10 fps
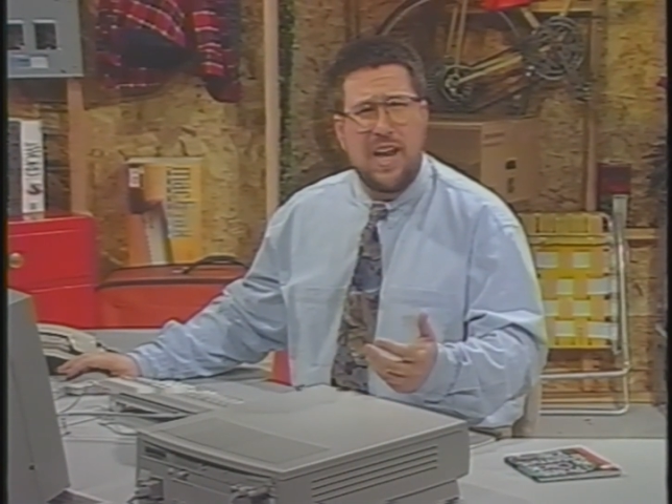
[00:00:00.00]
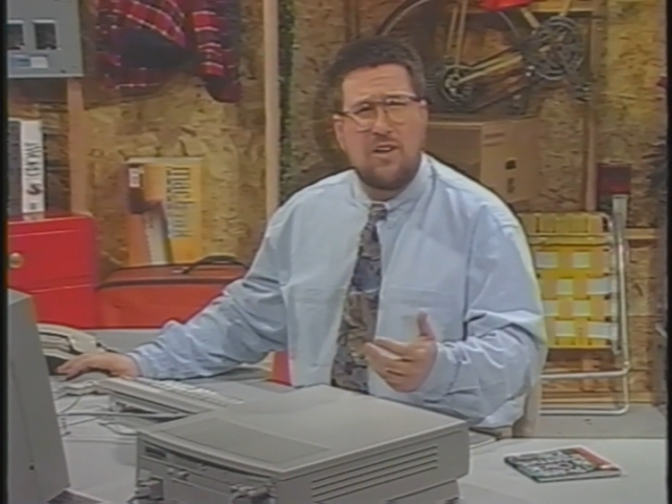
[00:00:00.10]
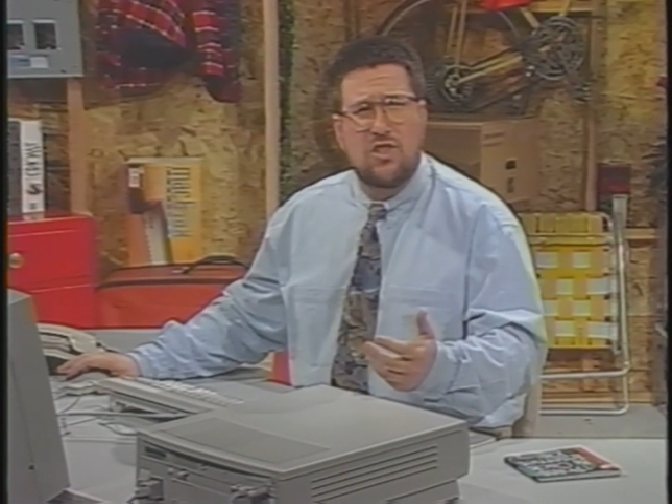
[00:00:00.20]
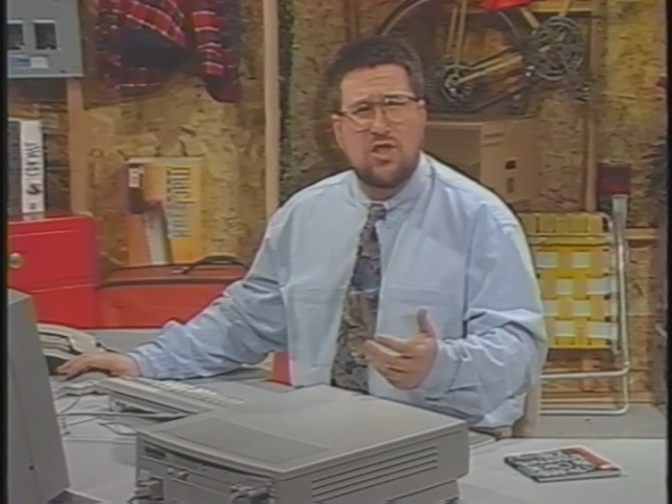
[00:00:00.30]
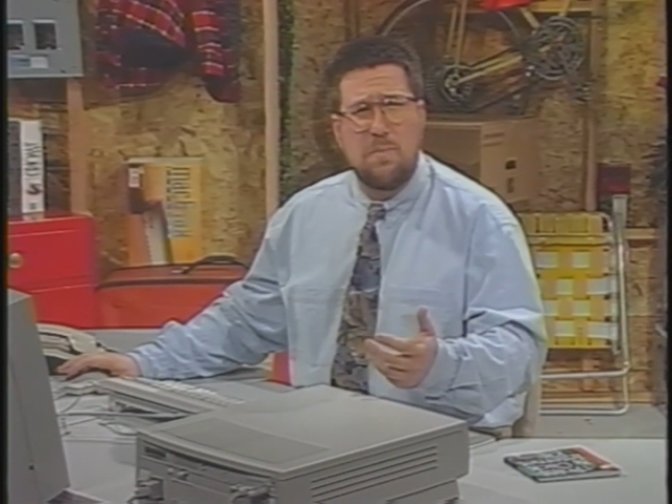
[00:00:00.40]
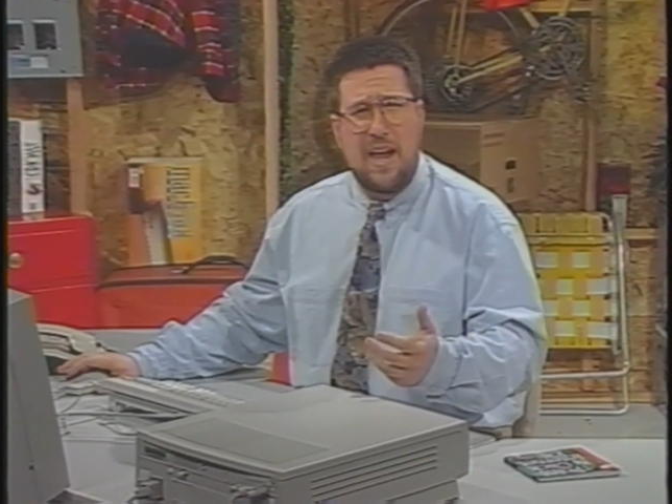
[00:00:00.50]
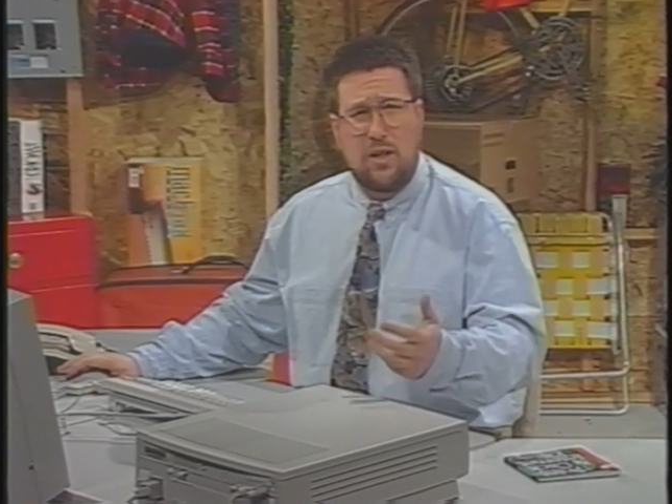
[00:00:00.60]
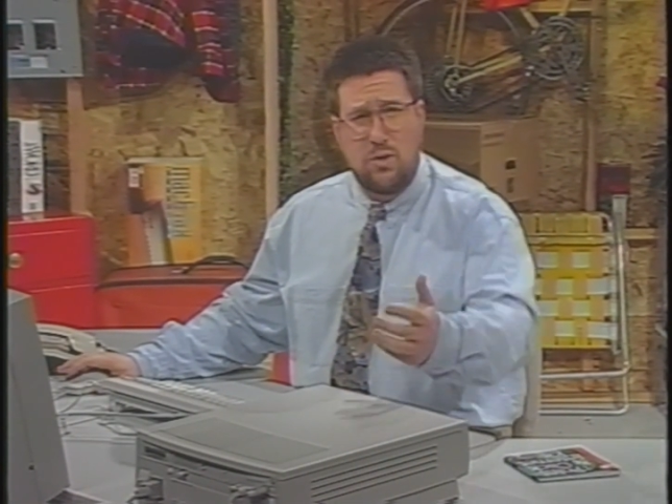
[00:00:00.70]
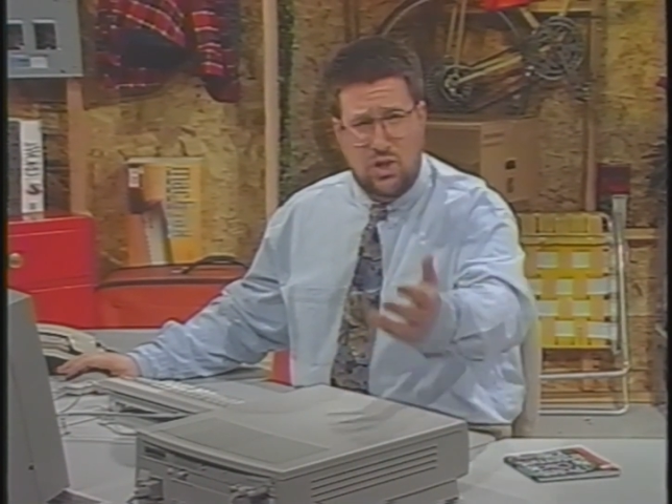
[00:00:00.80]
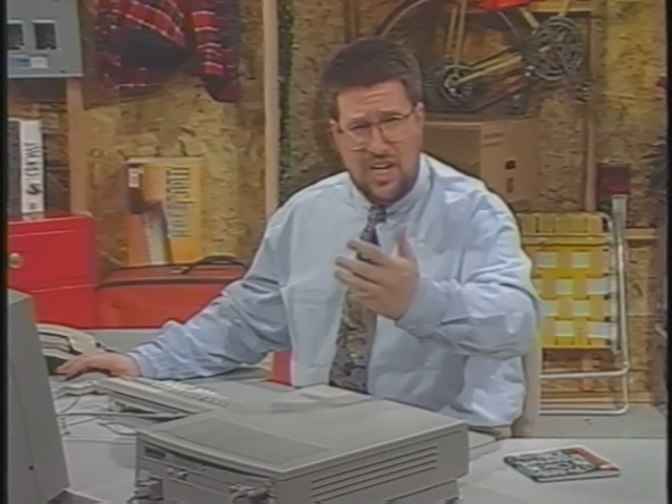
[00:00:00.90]
else's mail
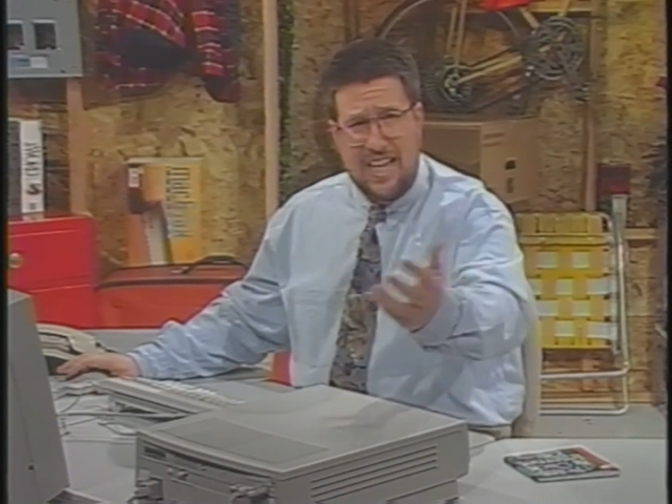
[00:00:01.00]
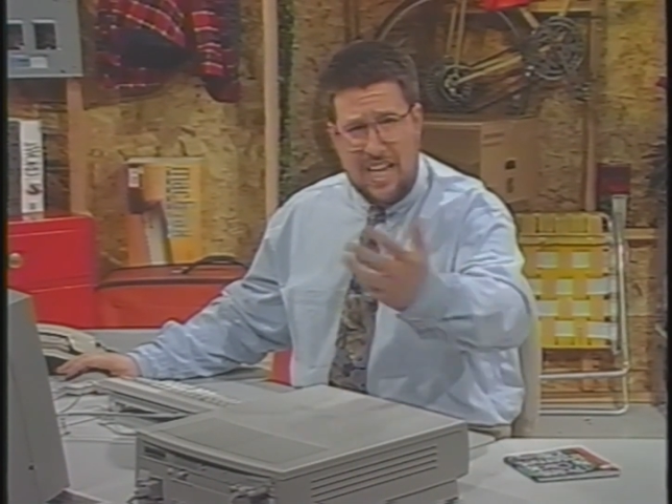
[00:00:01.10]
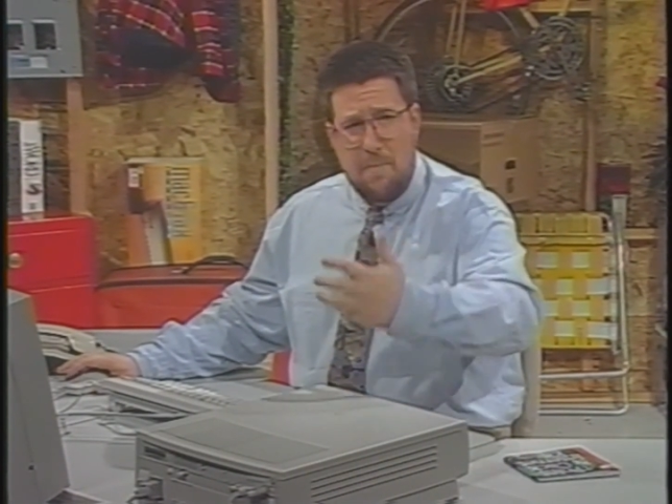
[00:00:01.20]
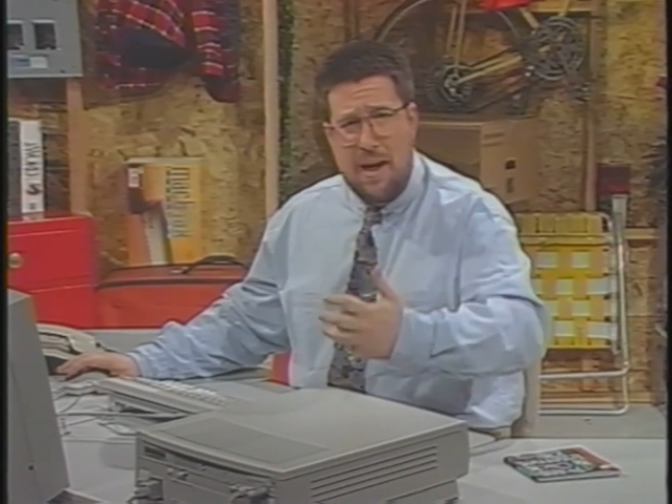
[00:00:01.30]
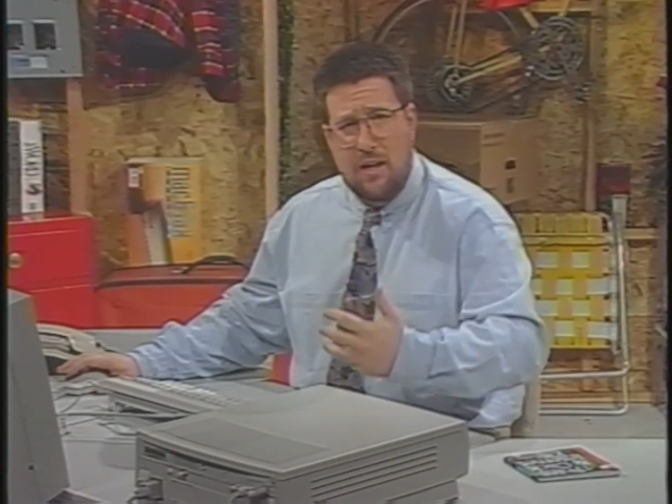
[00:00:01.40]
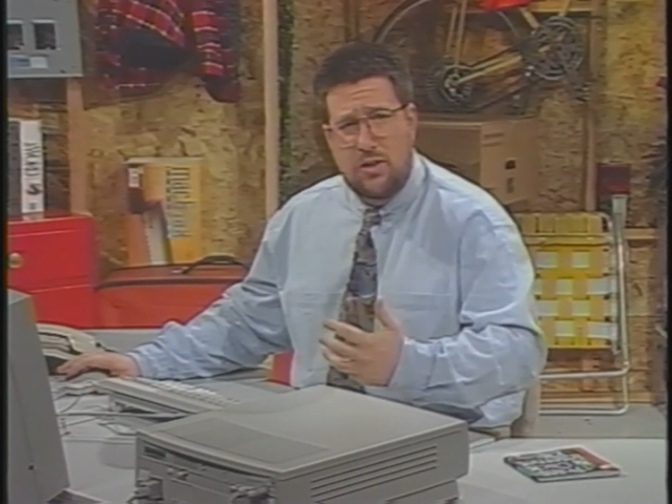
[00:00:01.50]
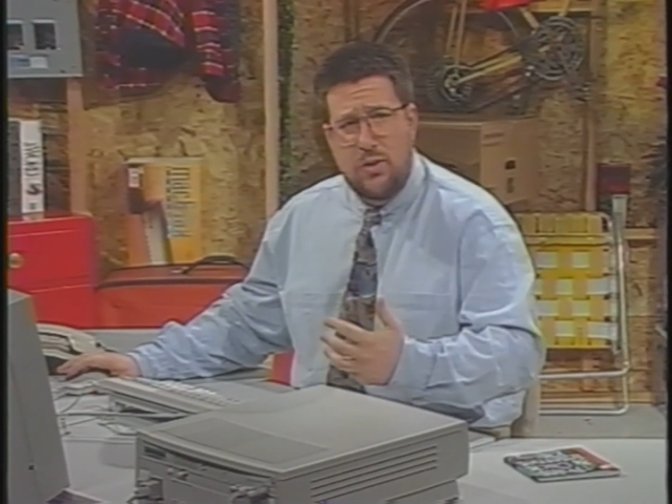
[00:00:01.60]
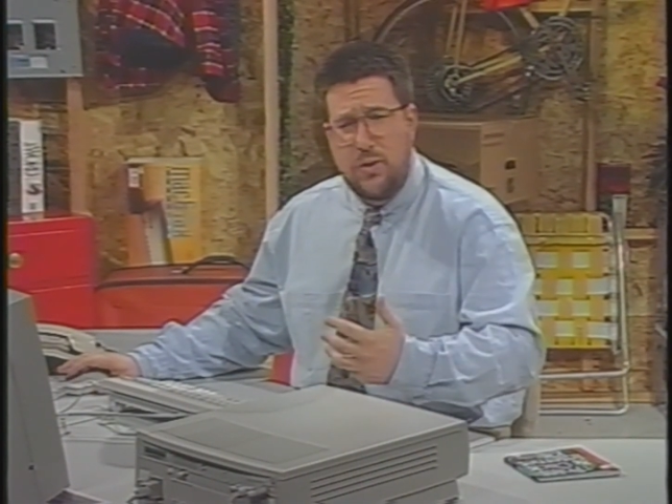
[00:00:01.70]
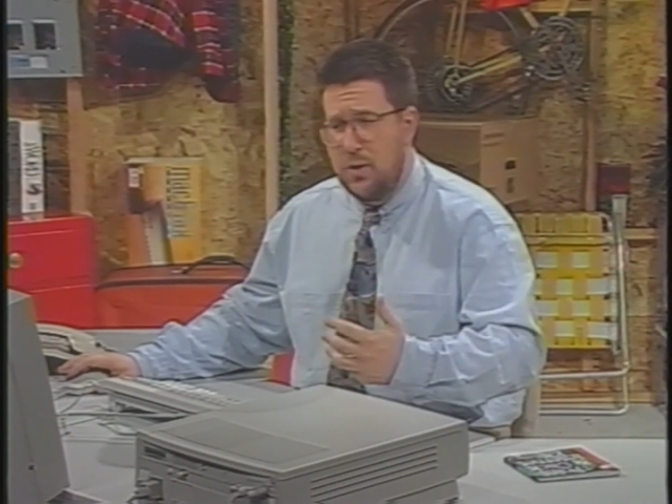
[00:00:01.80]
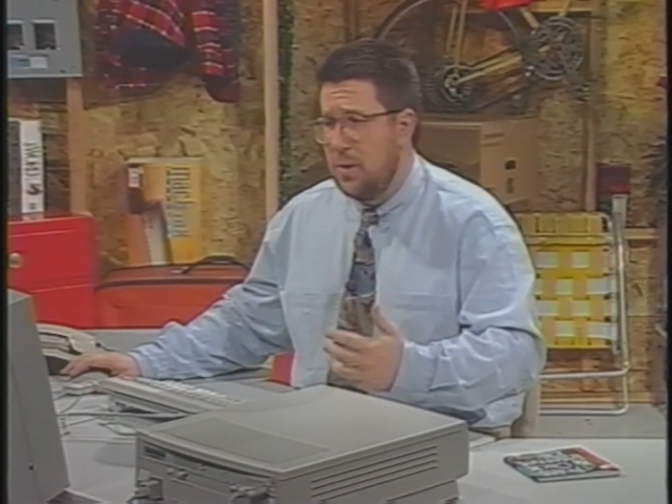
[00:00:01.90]
who sent email
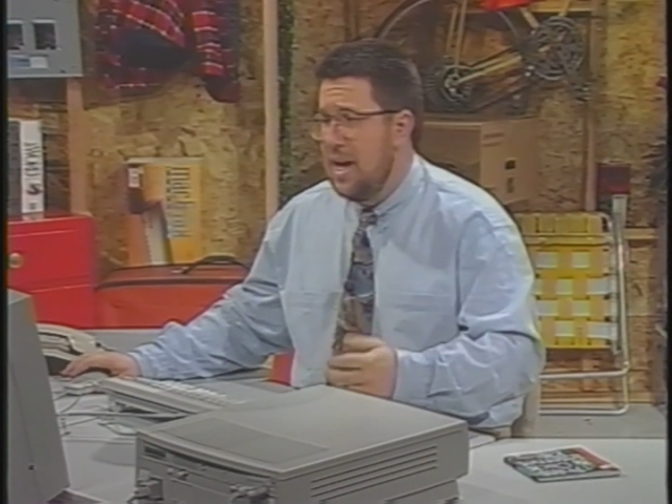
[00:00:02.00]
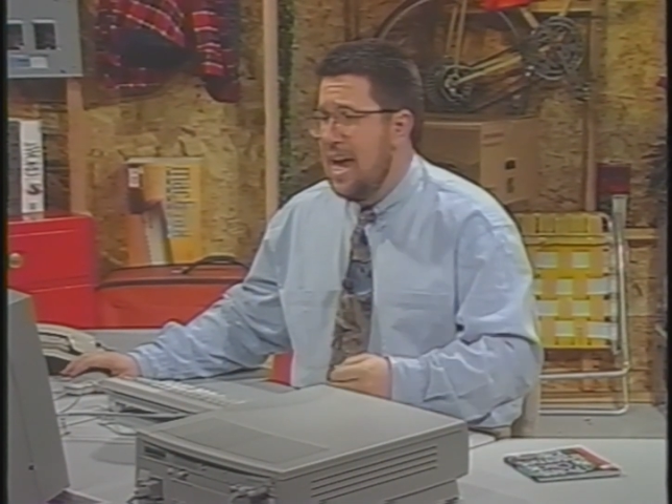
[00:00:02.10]
to you,